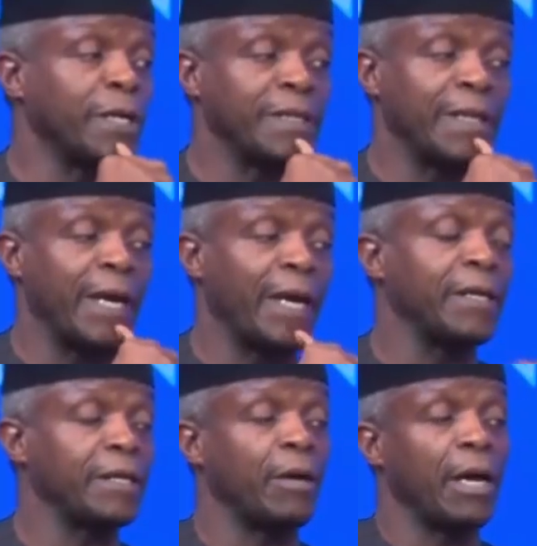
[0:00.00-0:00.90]
at,
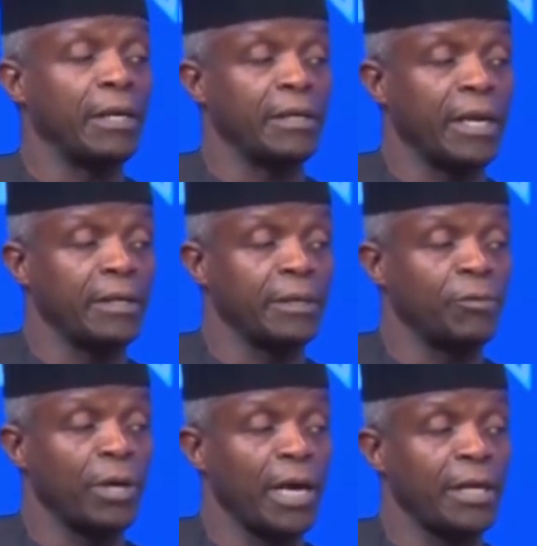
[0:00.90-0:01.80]
and
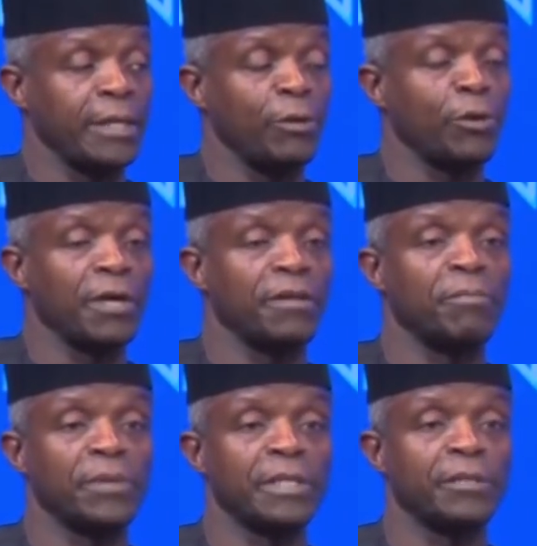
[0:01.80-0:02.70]
I had a look at the
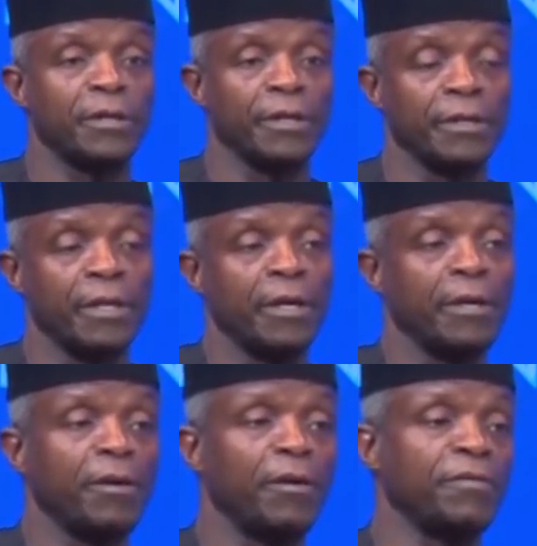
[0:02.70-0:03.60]
petition
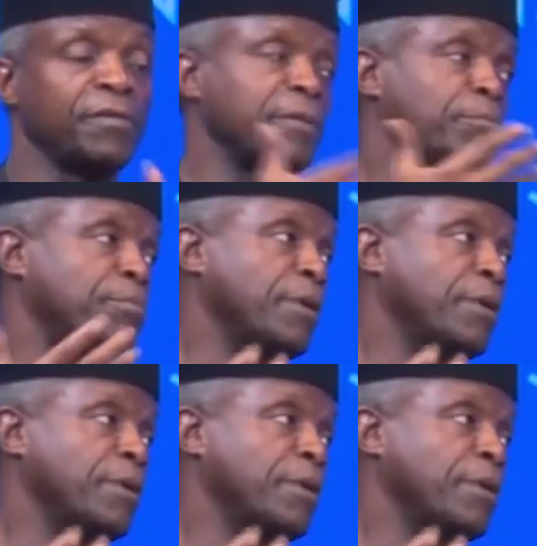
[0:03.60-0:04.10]
of the